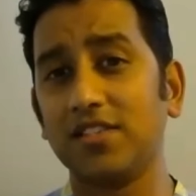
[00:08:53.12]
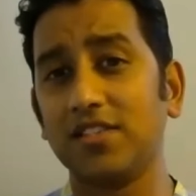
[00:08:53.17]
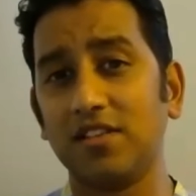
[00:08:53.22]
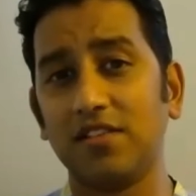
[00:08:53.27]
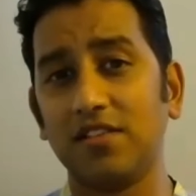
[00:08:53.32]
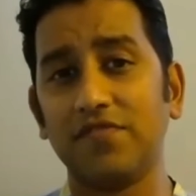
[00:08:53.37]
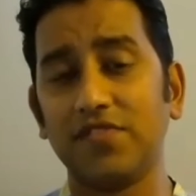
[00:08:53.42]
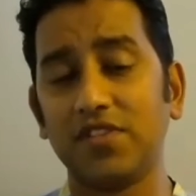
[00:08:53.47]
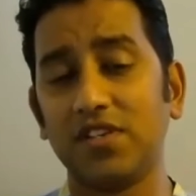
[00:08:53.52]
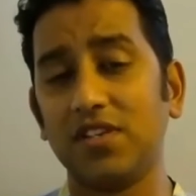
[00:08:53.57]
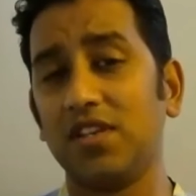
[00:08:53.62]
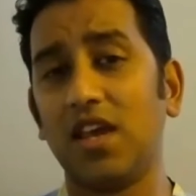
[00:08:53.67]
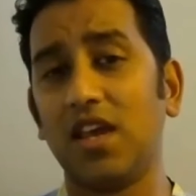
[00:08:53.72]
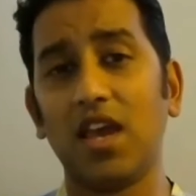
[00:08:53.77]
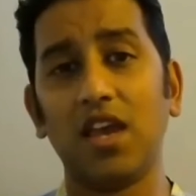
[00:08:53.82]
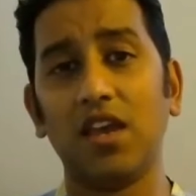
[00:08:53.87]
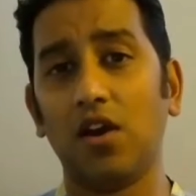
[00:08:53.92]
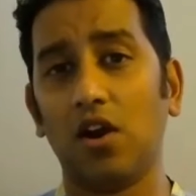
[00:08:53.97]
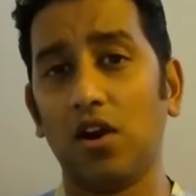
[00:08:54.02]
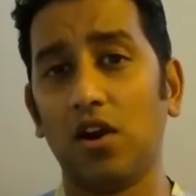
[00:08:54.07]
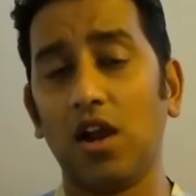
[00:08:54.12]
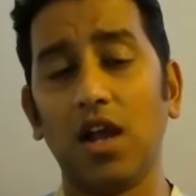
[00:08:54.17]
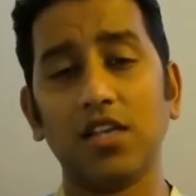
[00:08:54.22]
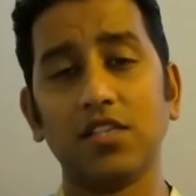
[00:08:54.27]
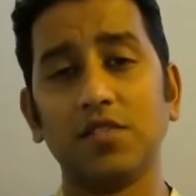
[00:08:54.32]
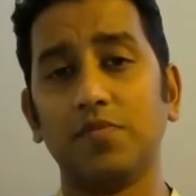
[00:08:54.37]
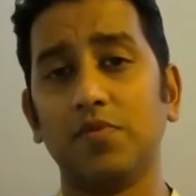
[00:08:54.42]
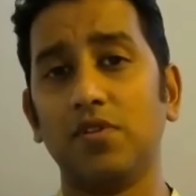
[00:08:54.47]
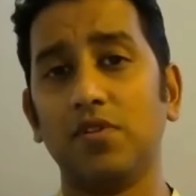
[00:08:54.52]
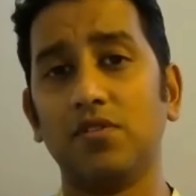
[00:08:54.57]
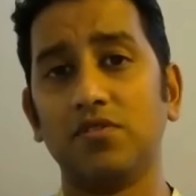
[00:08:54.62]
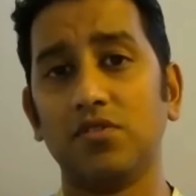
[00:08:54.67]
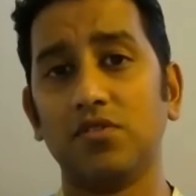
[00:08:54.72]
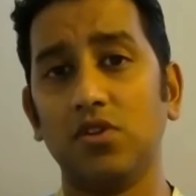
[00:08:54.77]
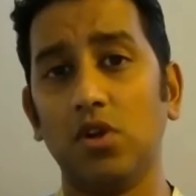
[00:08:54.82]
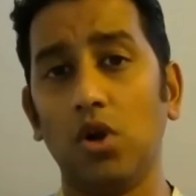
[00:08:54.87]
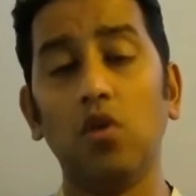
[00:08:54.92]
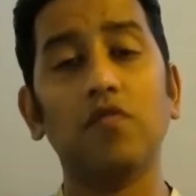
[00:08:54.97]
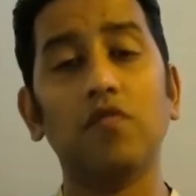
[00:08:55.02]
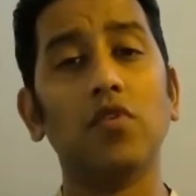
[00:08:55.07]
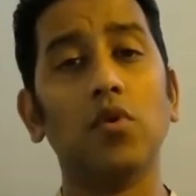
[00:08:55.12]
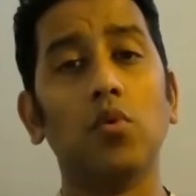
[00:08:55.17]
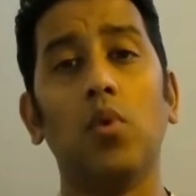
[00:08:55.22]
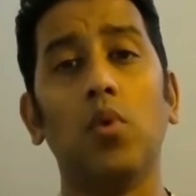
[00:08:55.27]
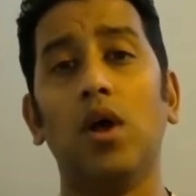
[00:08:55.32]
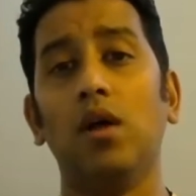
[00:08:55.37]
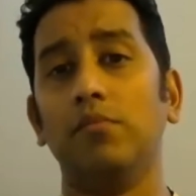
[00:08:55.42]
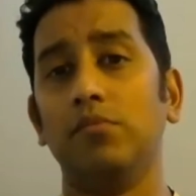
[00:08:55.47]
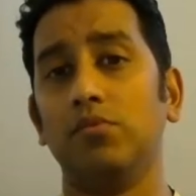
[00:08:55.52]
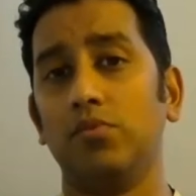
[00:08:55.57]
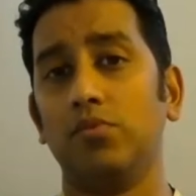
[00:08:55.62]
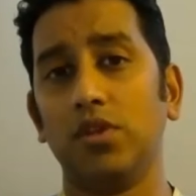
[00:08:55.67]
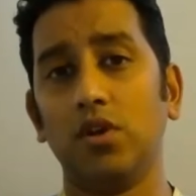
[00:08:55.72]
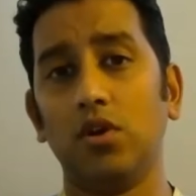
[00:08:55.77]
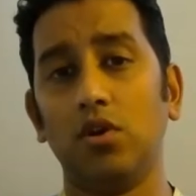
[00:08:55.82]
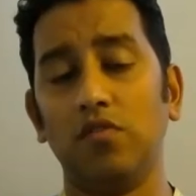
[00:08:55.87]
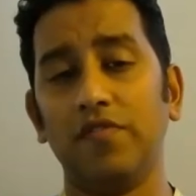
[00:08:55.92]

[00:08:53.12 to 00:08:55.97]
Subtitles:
as of today, our hospitals are overwhelmed with